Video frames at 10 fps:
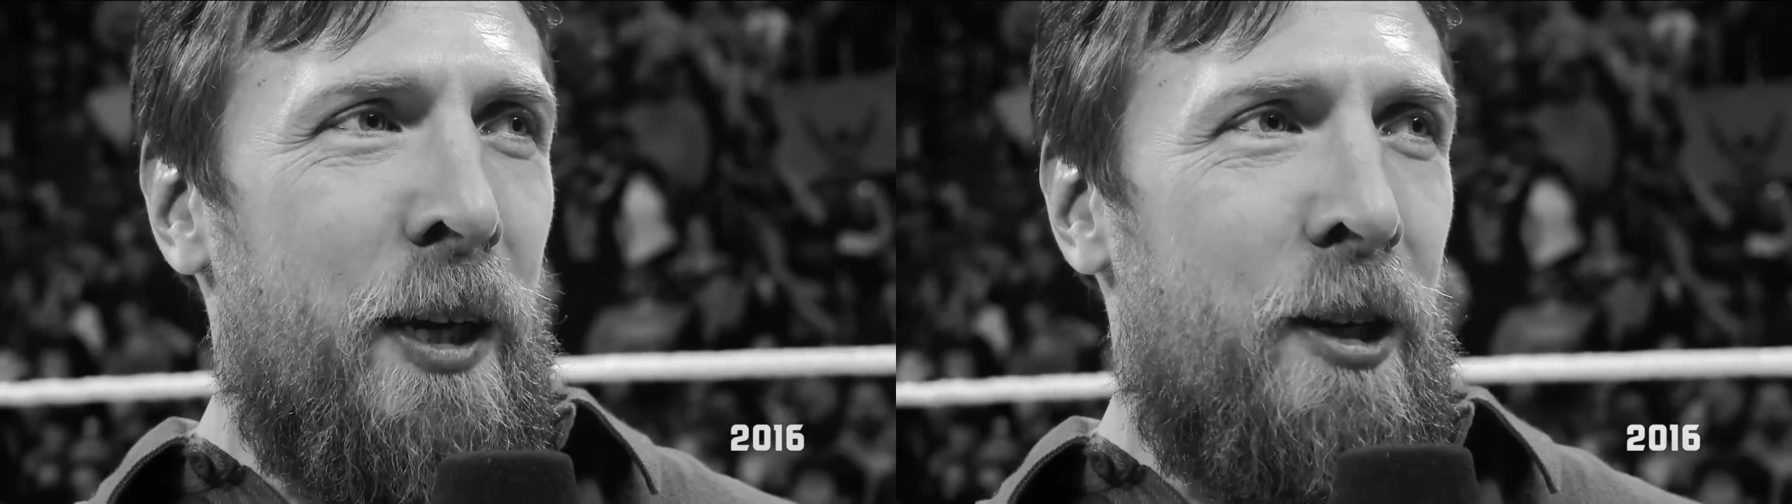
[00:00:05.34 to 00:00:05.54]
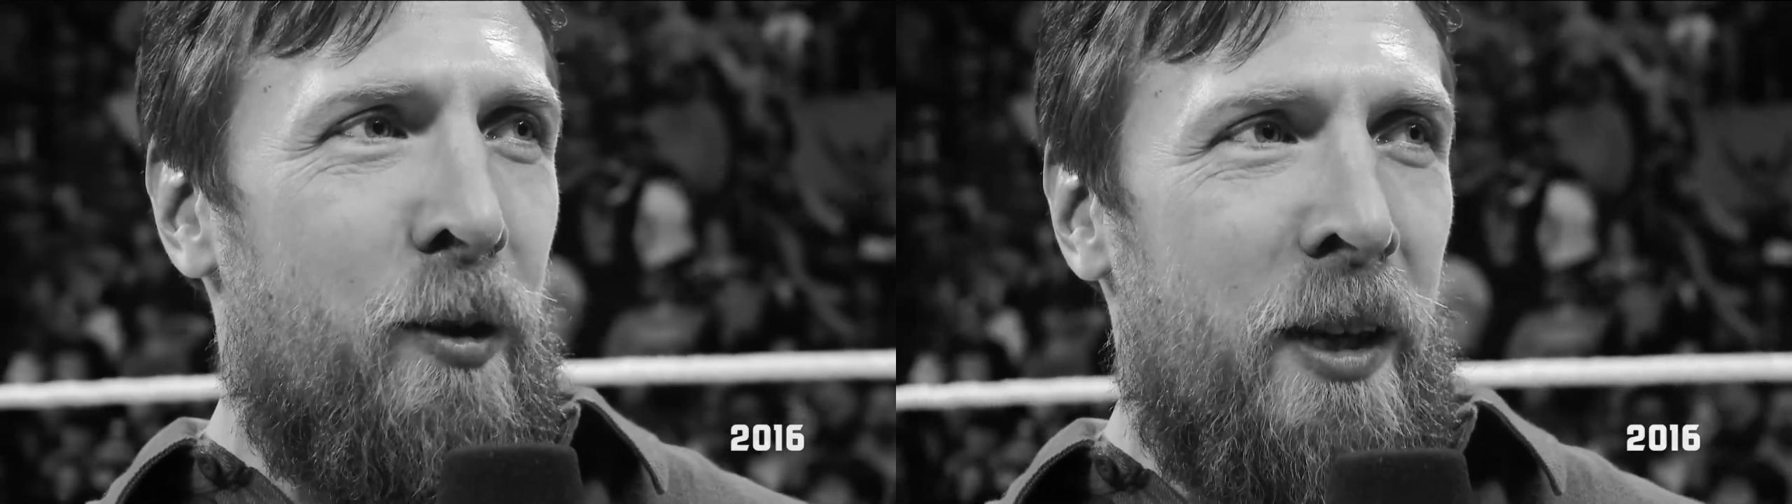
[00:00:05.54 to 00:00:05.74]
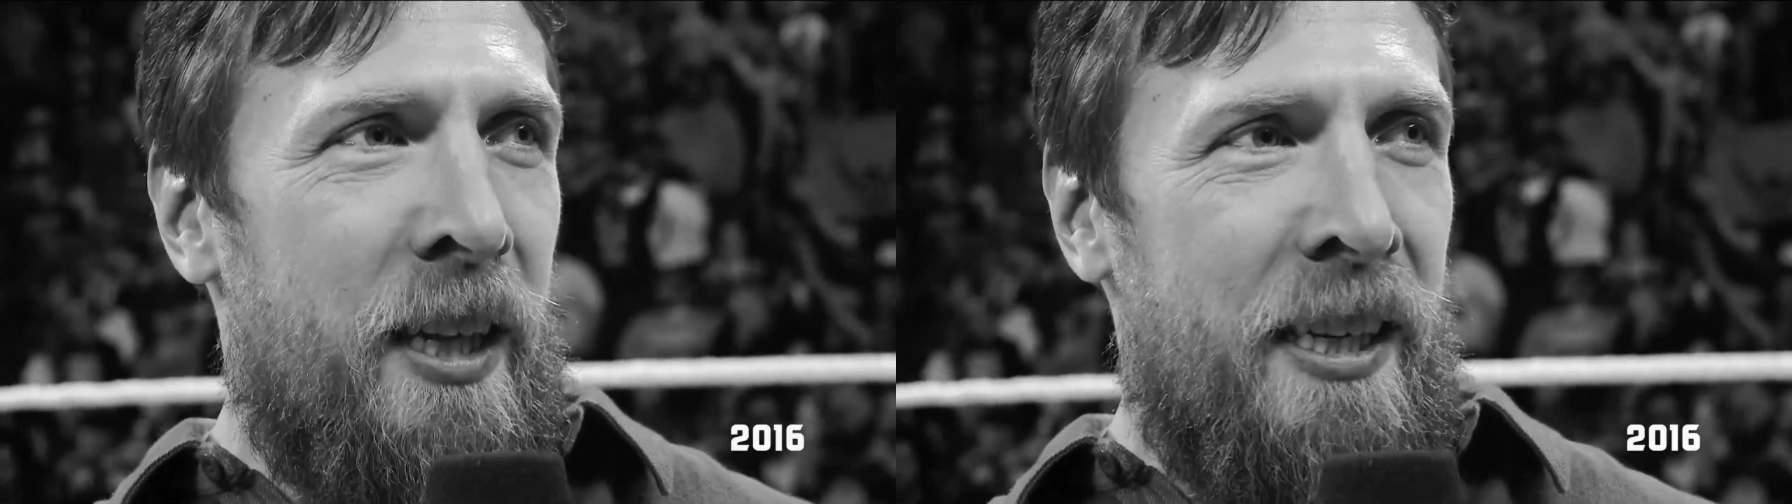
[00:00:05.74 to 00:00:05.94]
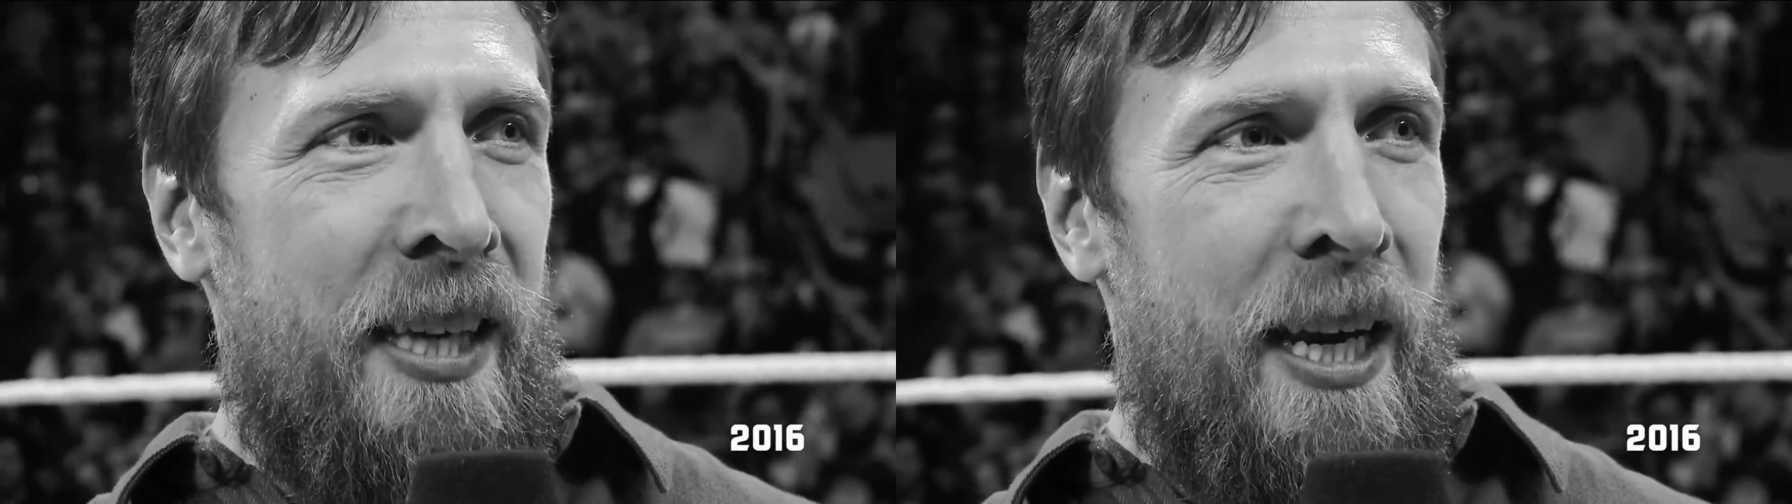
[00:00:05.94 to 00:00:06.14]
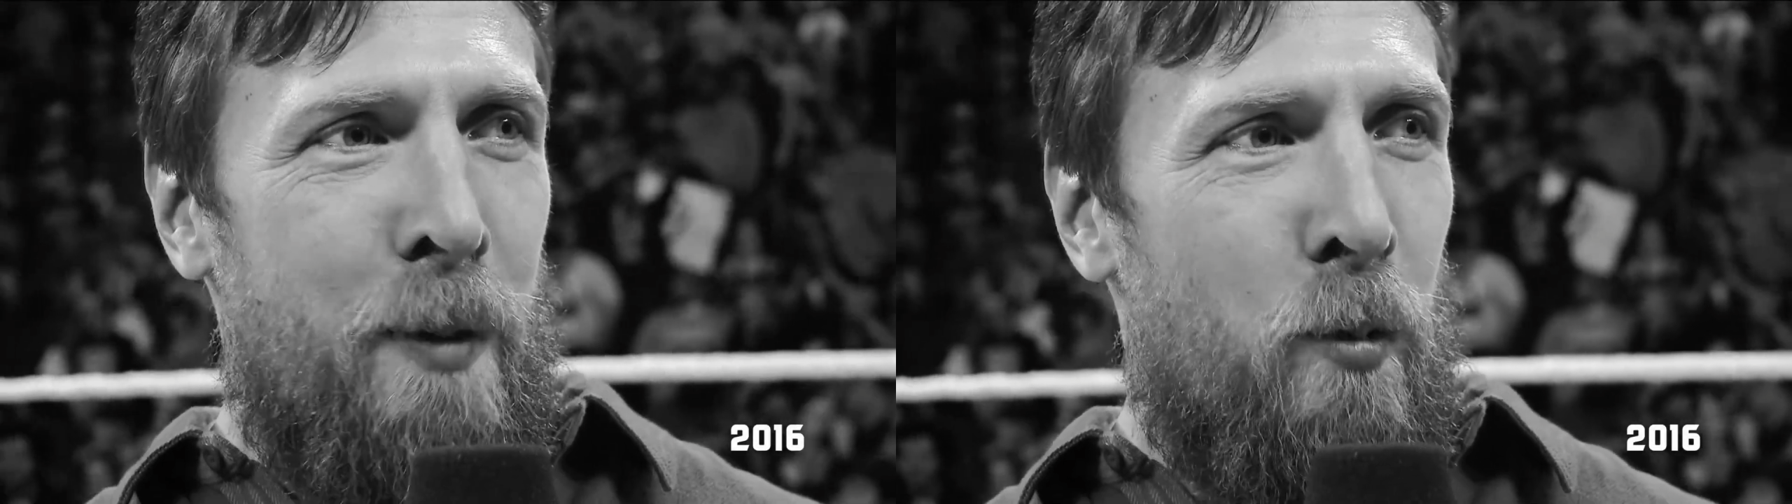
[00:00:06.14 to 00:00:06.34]
be doing this
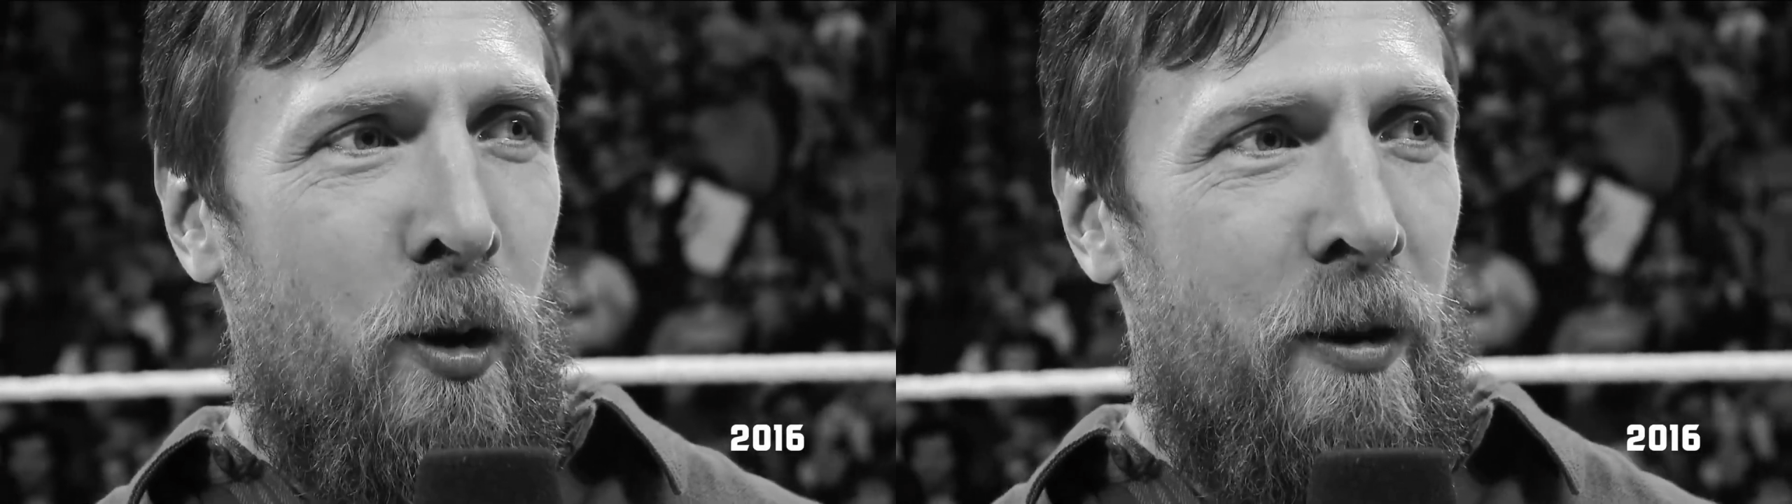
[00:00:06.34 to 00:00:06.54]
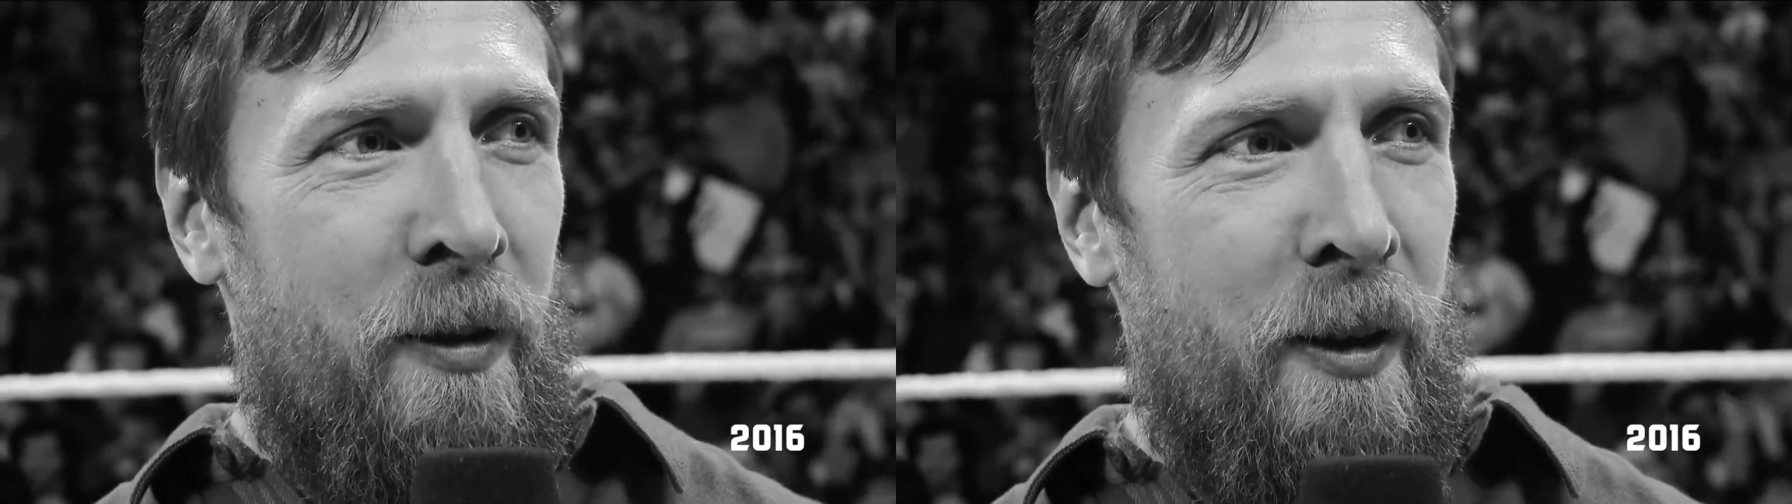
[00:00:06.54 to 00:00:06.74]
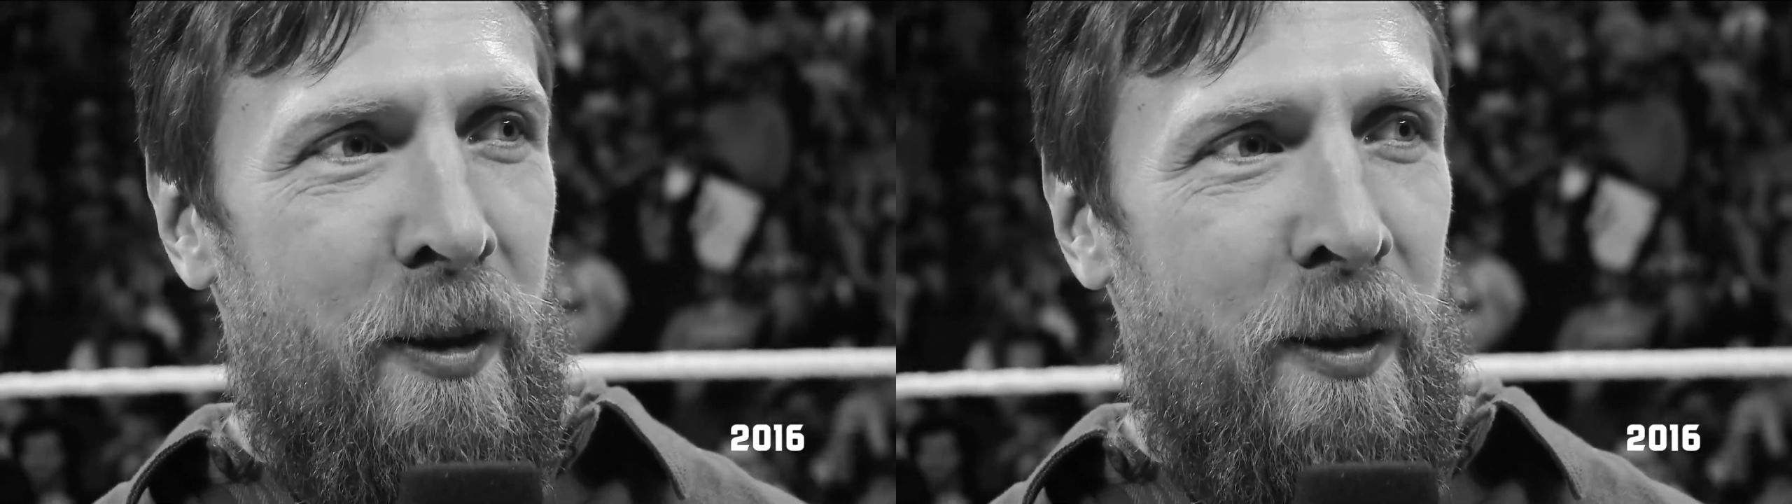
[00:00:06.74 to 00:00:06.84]
any more than,